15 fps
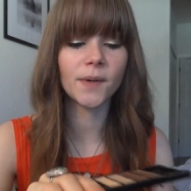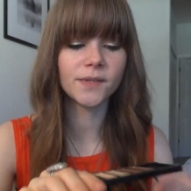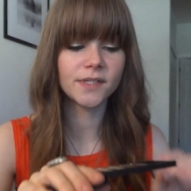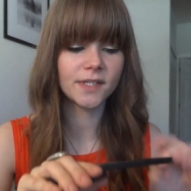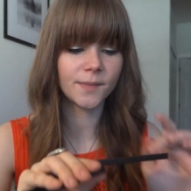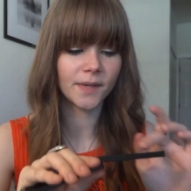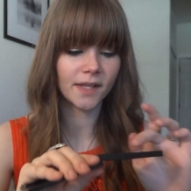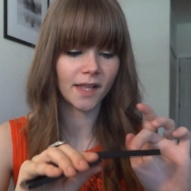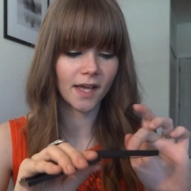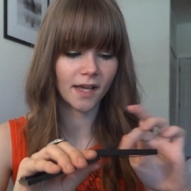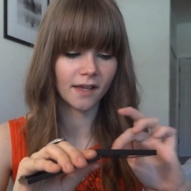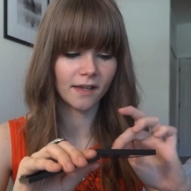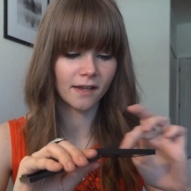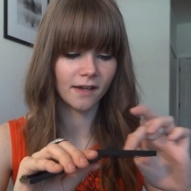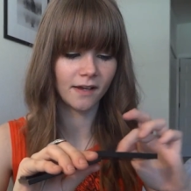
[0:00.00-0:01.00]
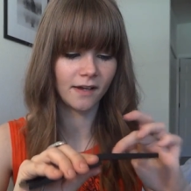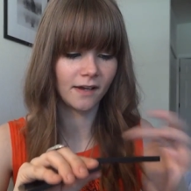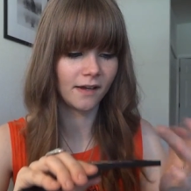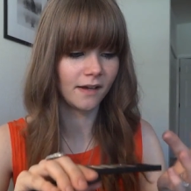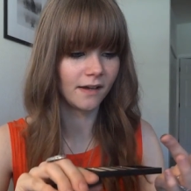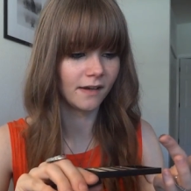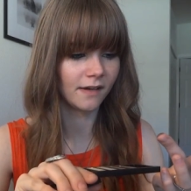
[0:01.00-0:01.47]
supposed to be like,
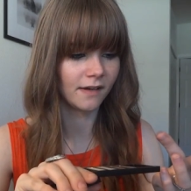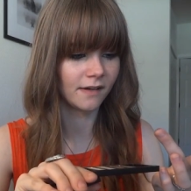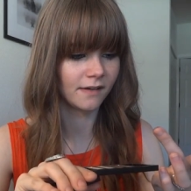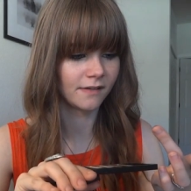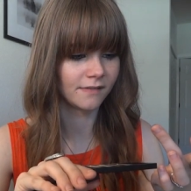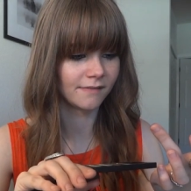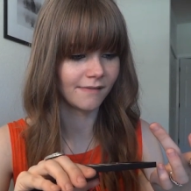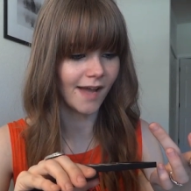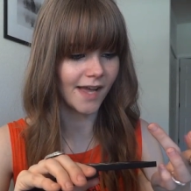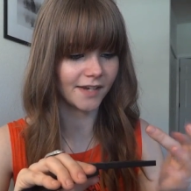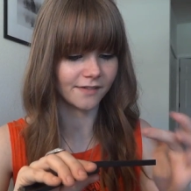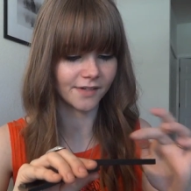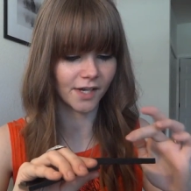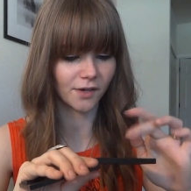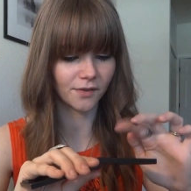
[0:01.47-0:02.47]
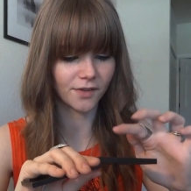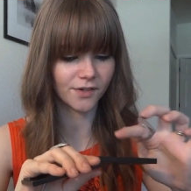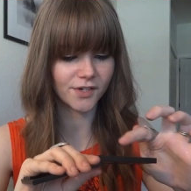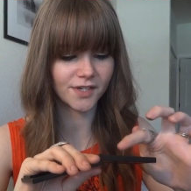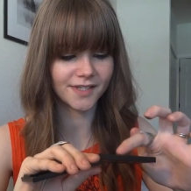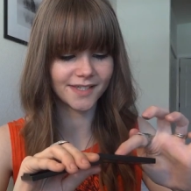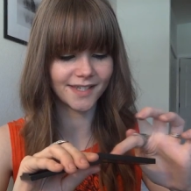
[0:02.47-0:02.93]
I don't know,
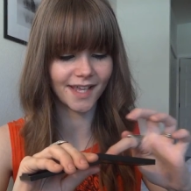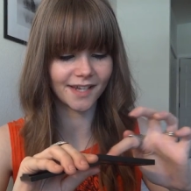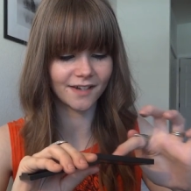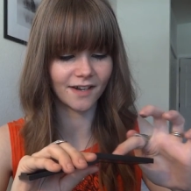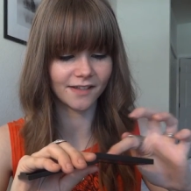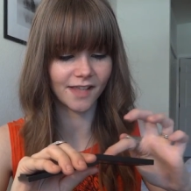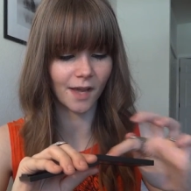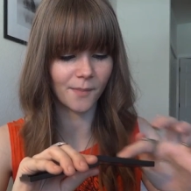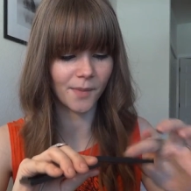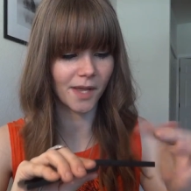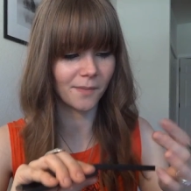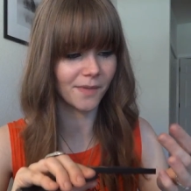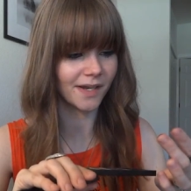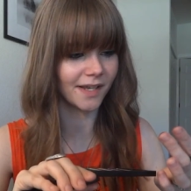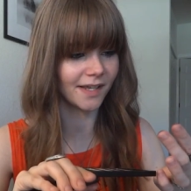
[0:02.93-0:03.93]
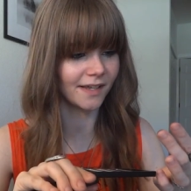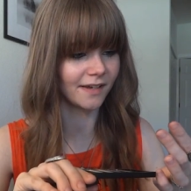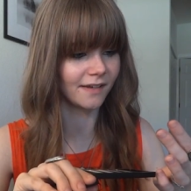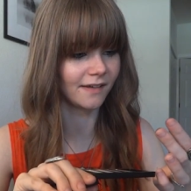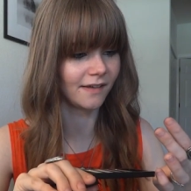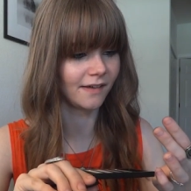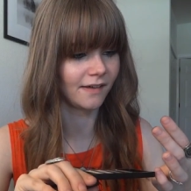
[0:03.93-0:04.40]
they're just like not that
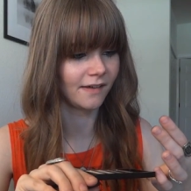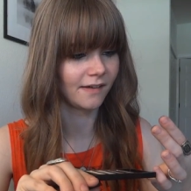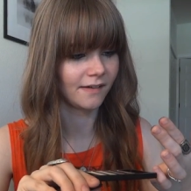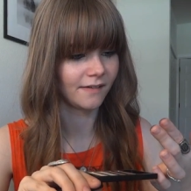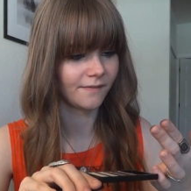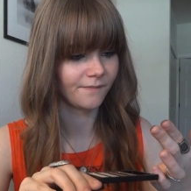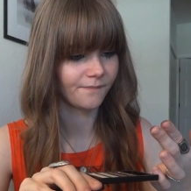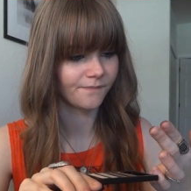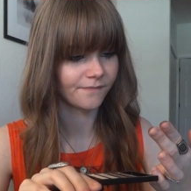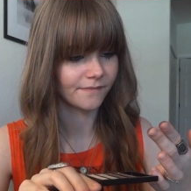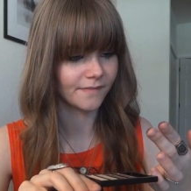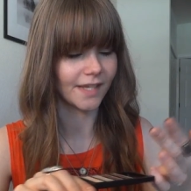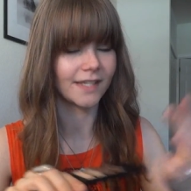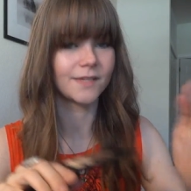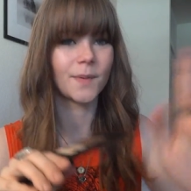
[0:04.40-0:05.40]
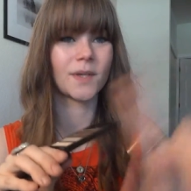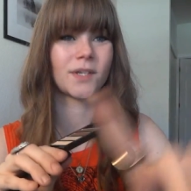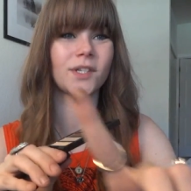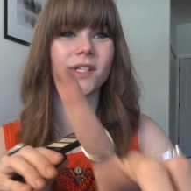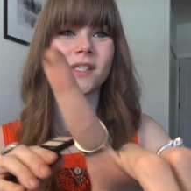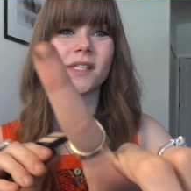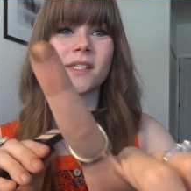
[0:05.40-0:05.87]
pigmented. Like
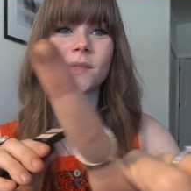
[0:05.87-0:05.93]
especially